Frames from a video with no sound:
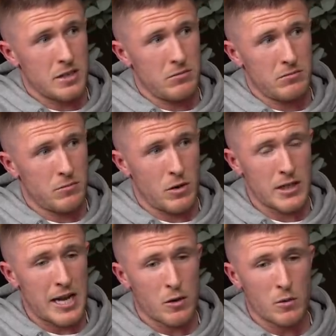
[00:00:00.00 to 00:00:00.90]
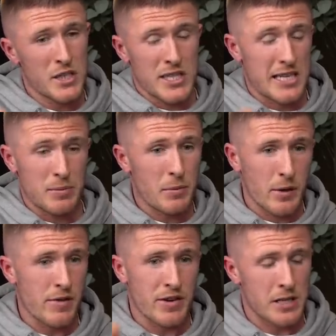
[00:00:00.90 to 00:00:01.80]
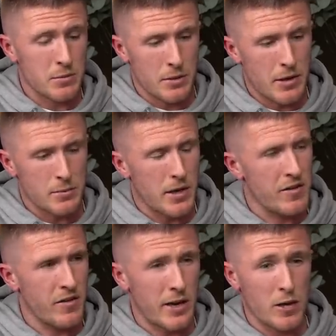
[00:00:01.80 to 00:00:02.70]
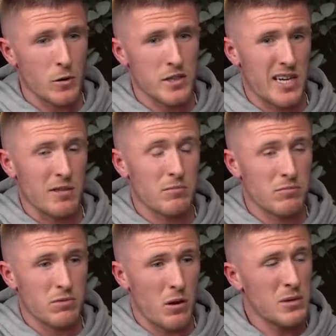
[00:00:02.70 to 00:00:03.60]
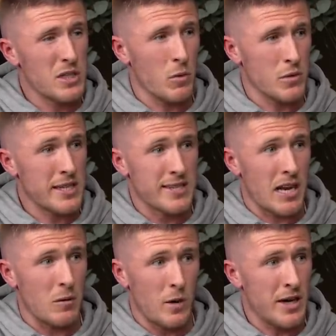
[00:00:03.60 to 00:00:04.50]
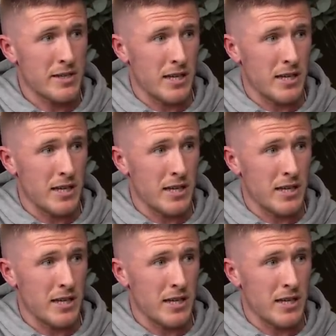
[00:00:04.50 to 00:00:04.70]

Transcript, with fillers: Was he, yeah? I always say to people who ever ask me the best player, I always say, probably Jose, talent-wise, lad,